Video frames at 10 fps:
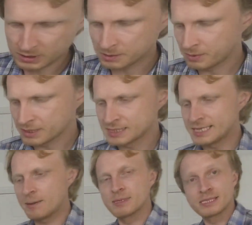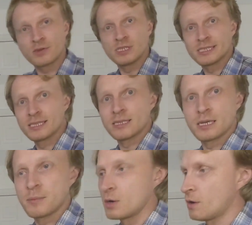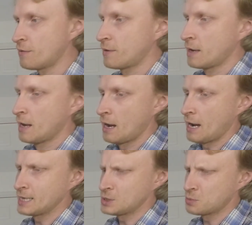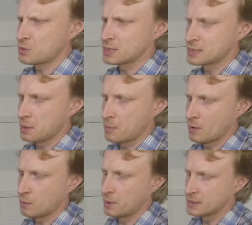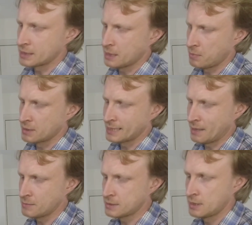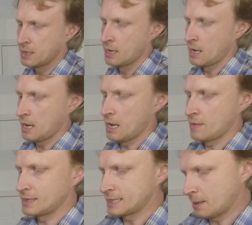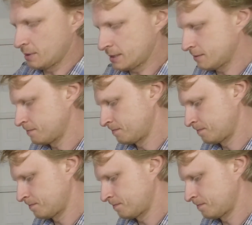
Once I plug the tablet, screen is still gonna be off. I need to press power button a couple of times and the tablet